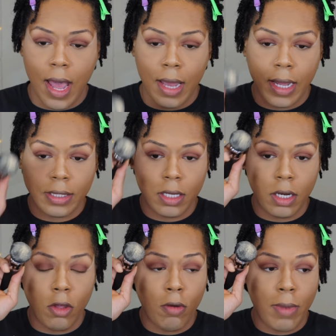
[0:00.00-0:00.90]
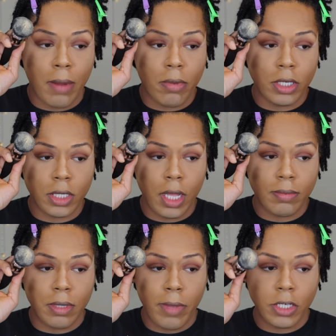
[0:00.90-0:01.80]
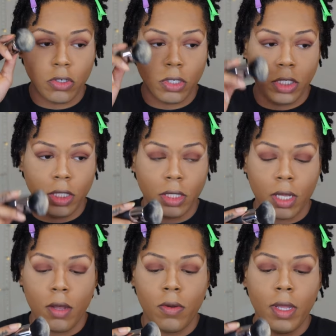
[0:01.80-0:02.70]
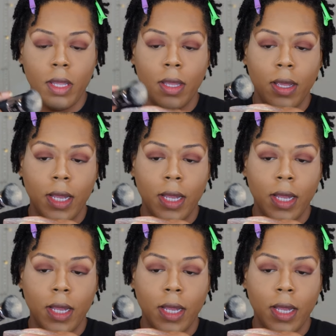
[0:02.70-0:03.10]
I like to load my brush up to make sure she's coated,